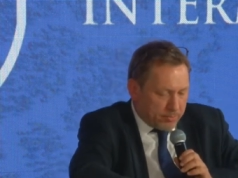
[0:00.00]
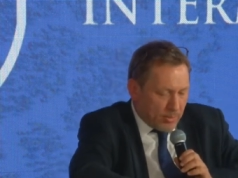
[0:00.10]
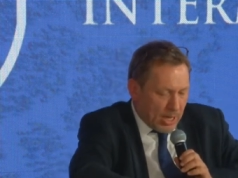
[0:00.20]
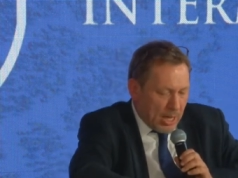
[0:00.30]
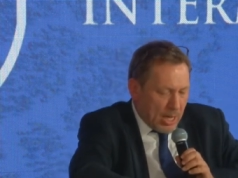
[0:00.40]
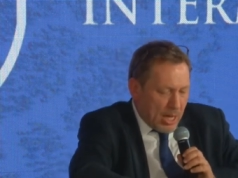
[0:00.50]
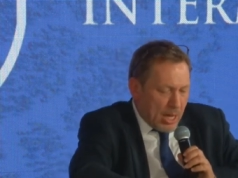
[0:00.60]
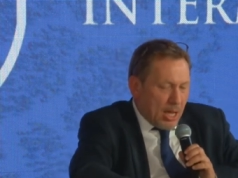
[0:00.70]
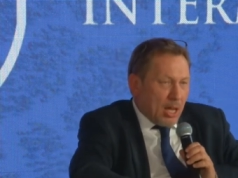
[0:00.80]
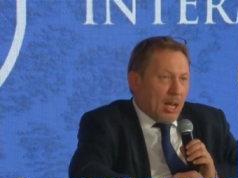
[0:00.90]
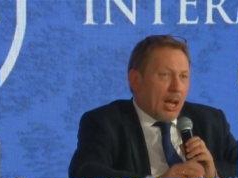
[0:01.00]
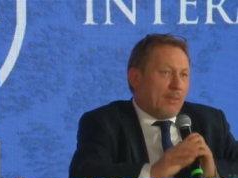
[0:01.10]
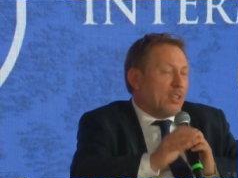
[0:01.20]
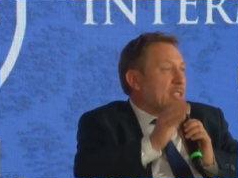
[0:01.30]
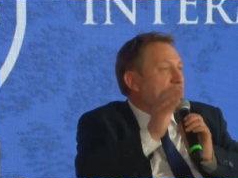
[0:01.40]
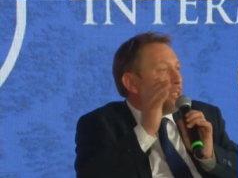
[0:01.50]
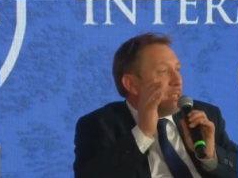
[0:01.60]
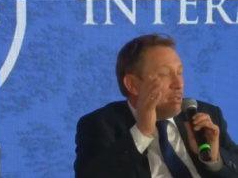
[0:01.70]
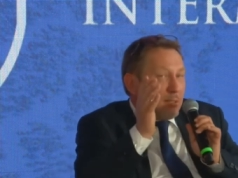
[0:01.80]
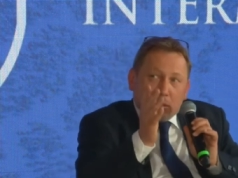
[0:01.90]
within a group,
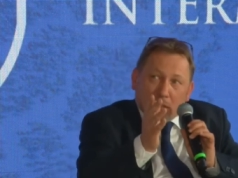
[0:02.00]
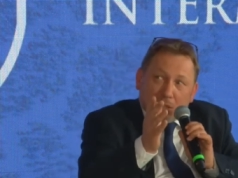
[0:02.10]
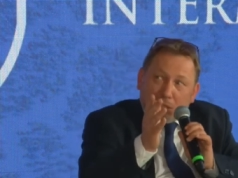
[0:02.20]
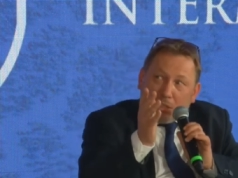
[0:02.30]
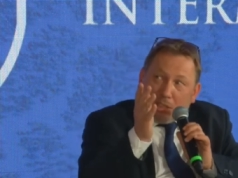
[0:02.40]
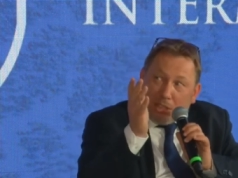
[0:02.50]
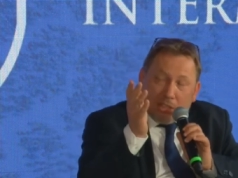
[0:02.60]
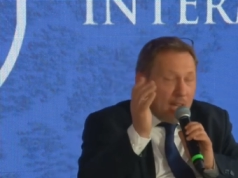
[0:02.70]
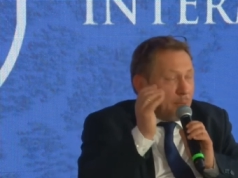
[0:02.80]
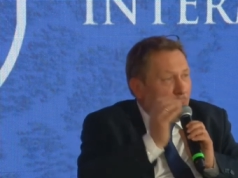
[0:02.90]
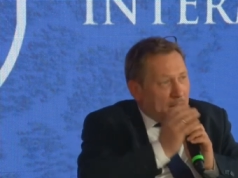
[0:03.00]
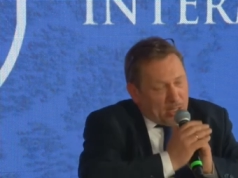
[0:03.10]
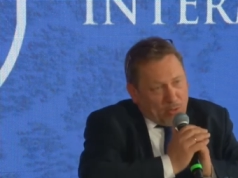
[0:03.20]
wisely directed.